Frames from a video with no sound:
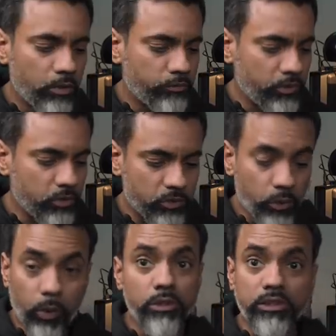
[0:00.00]
often,
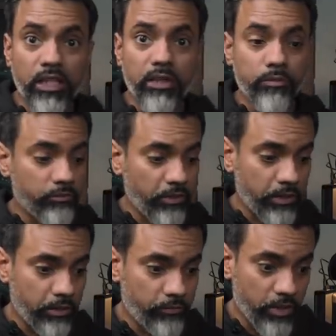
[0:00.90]
just all the time,
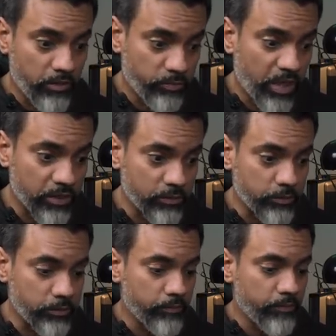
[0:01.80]
if
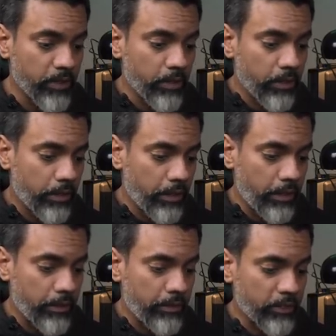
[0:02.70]
possible.
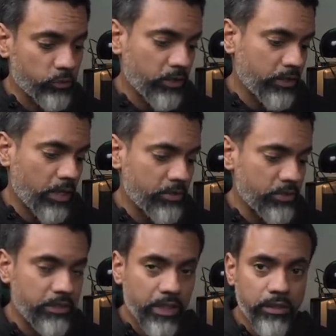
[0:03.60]
And that's what got me
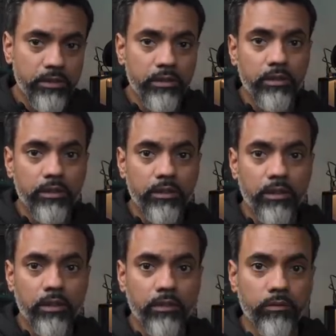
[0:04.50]
to get it.
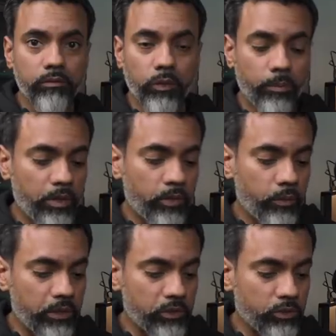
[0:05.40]
What better
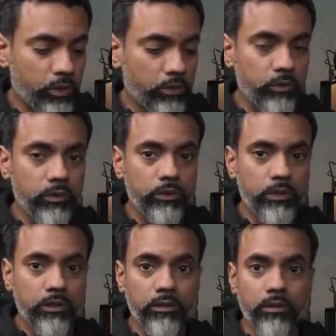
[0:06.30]
way to start the new
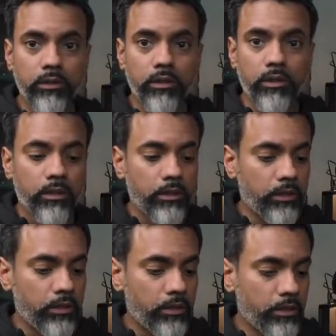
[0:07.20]
year
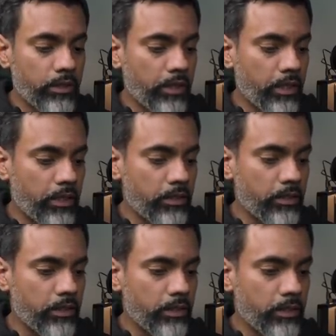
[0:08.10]

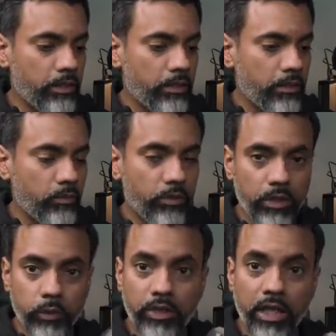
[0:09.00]
than with
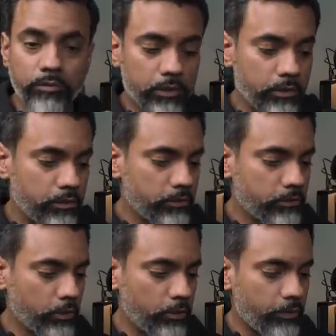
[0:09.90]
a new camera?
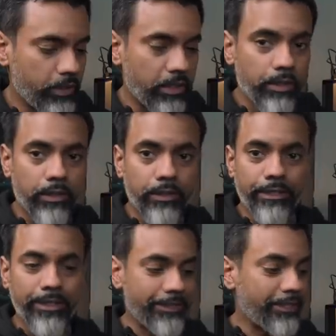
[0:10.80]
So
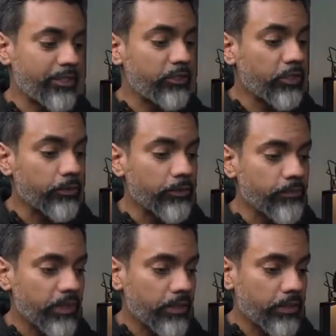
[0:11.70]
there you go.
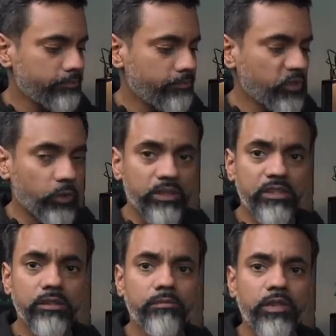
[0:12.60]
So this
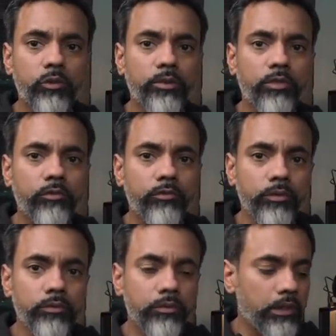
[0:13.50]
isn't meant to be a
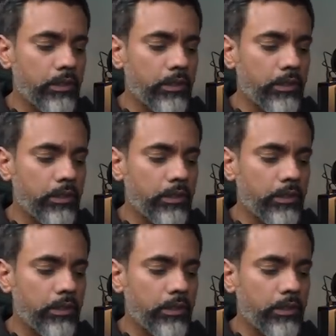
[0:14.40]
review